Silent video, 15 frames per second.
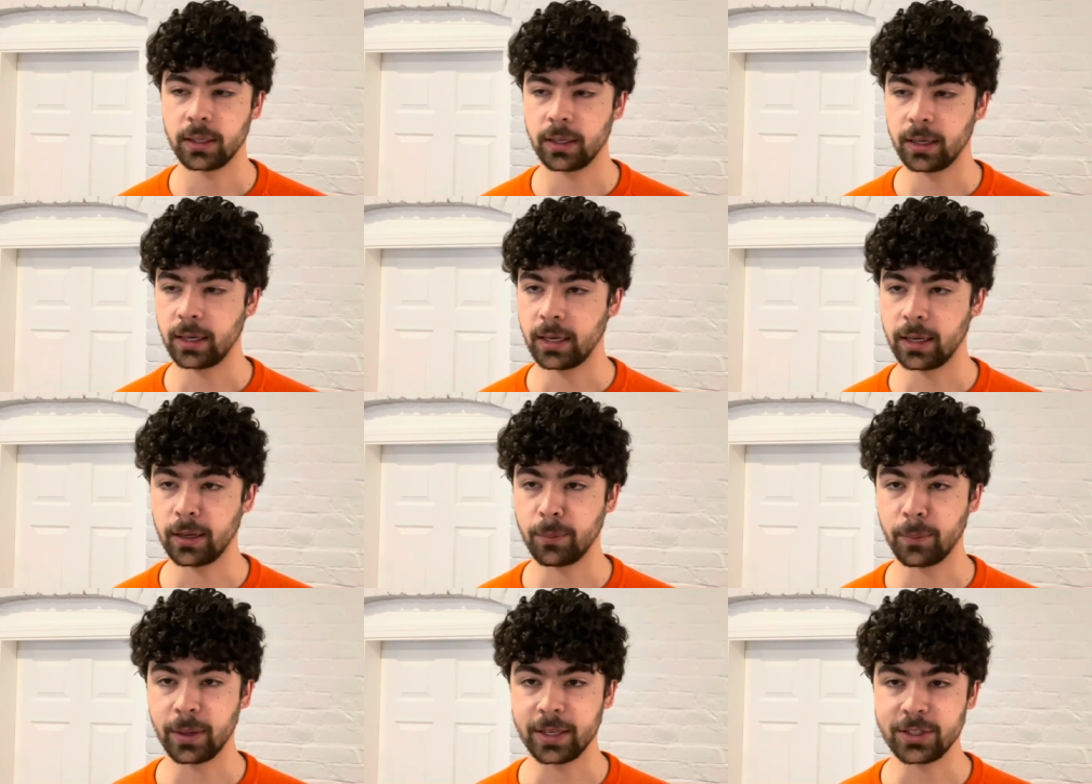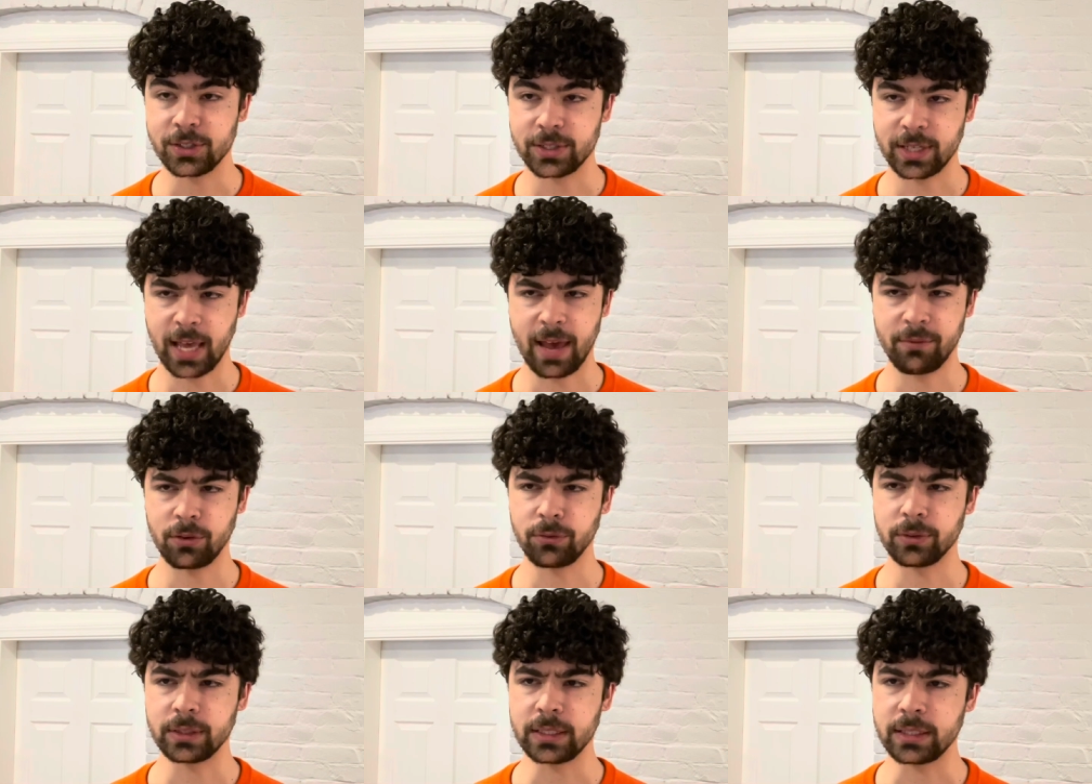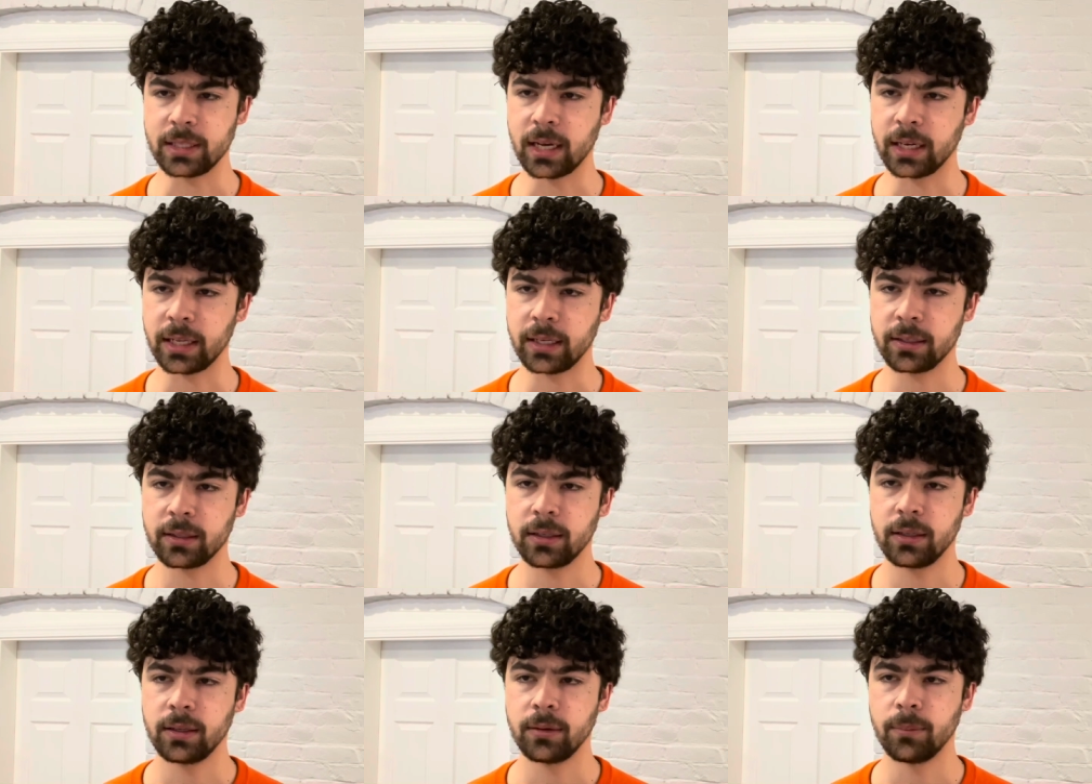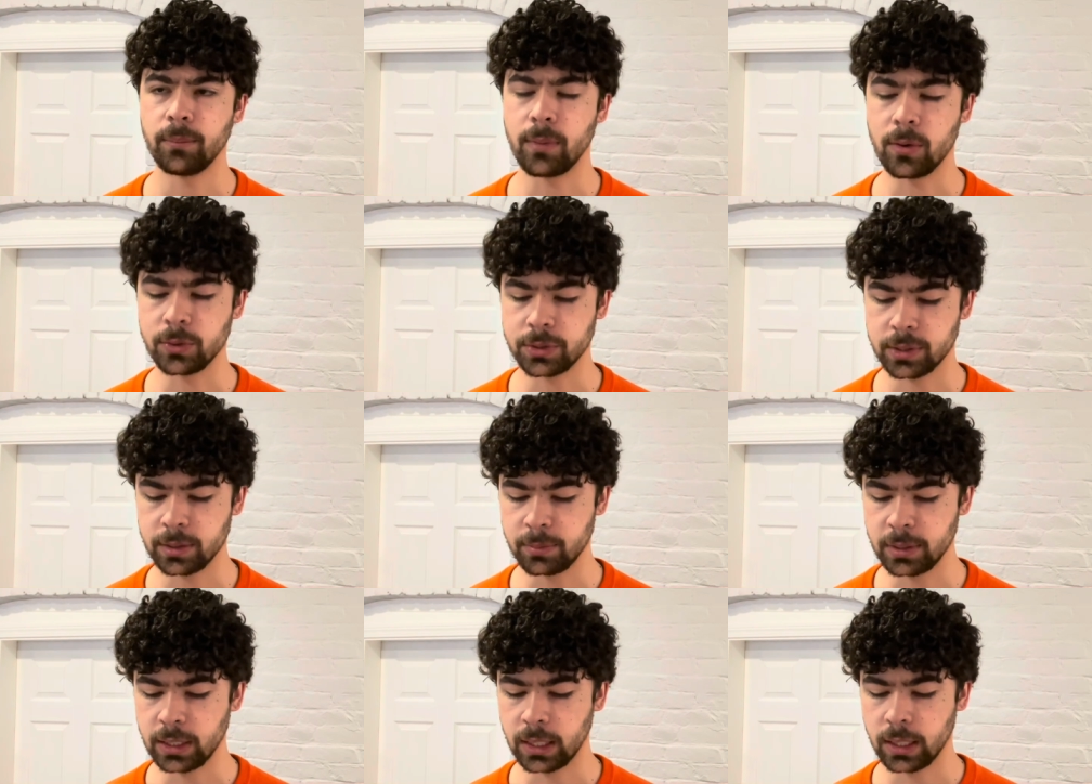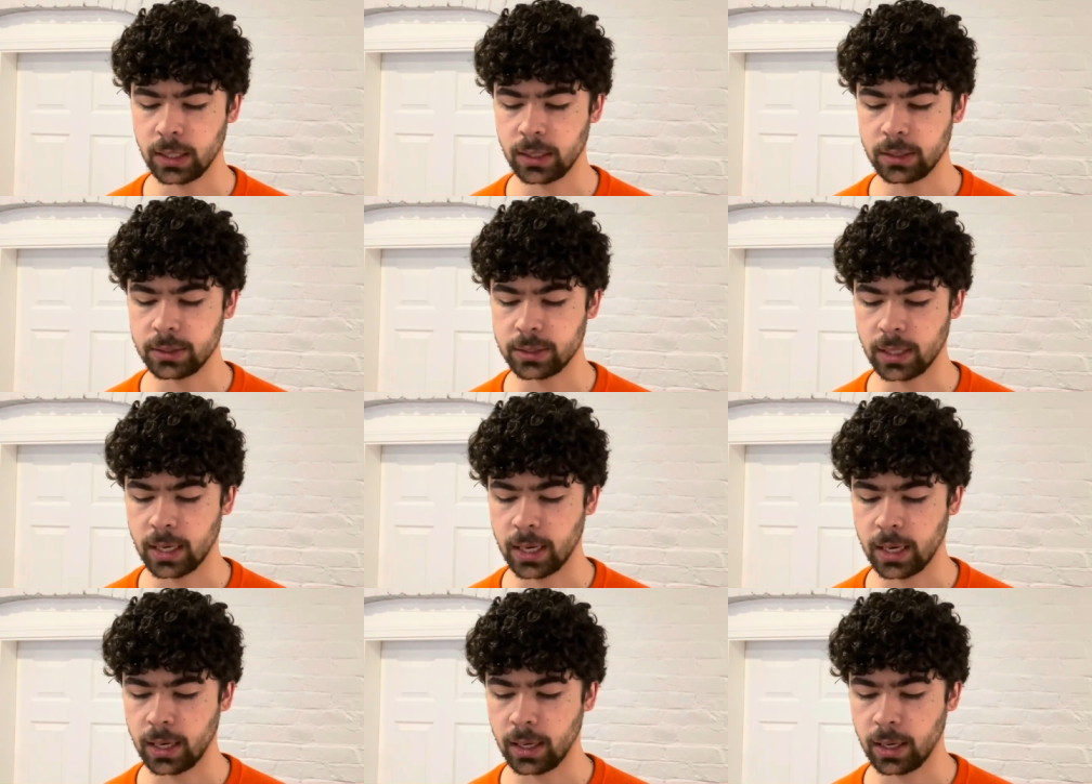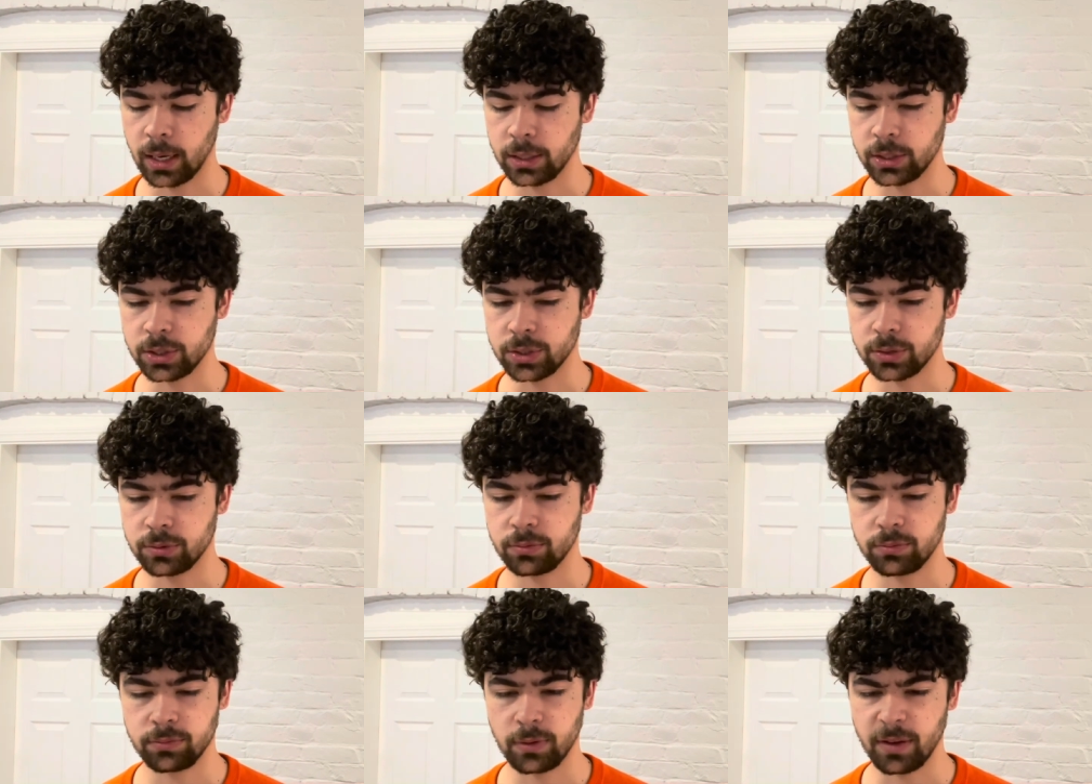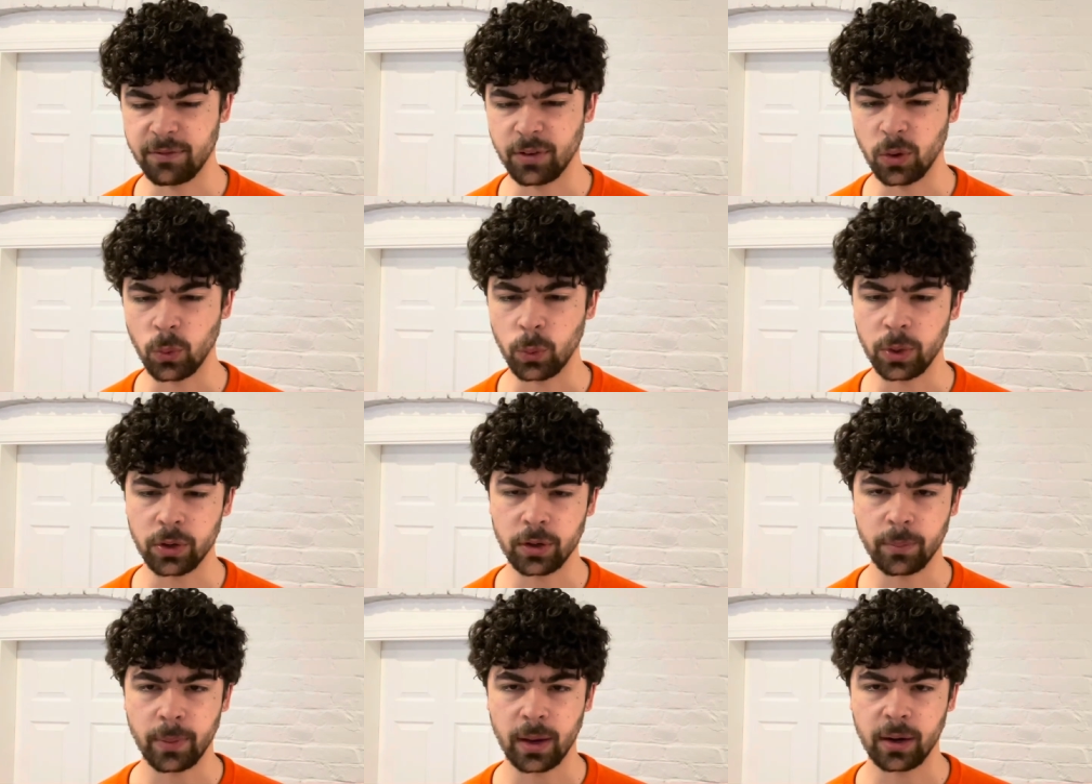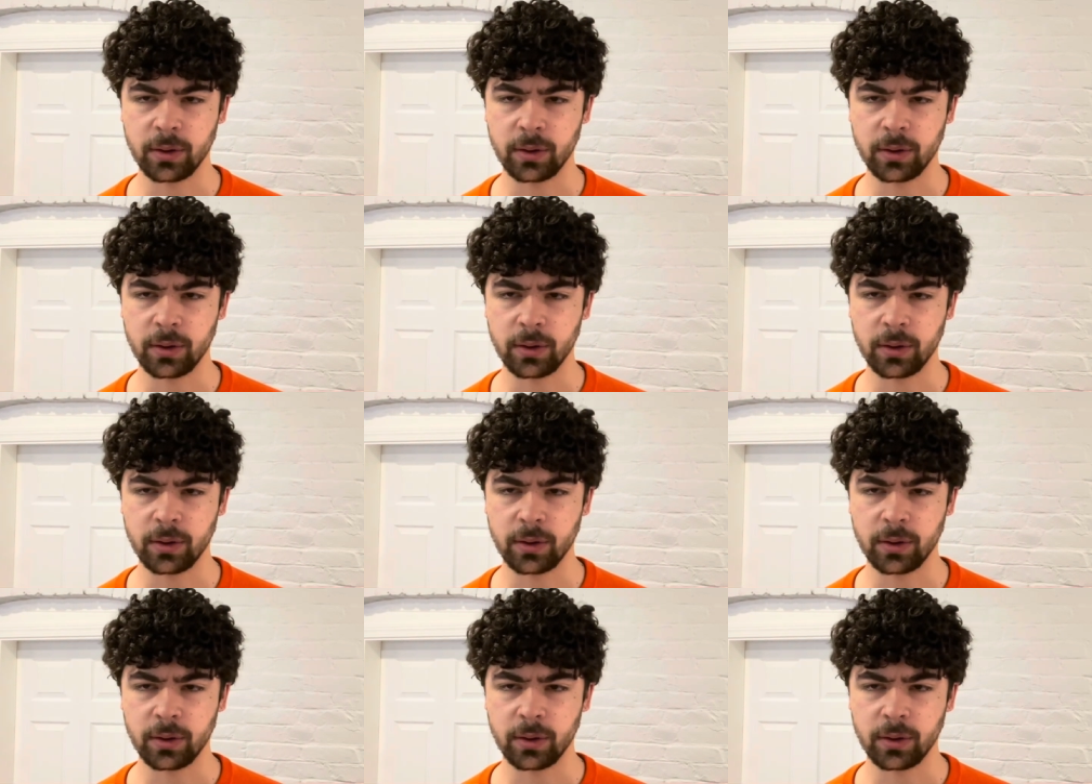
um, and just haven't really done it mostly because I, I just I felt weird about it.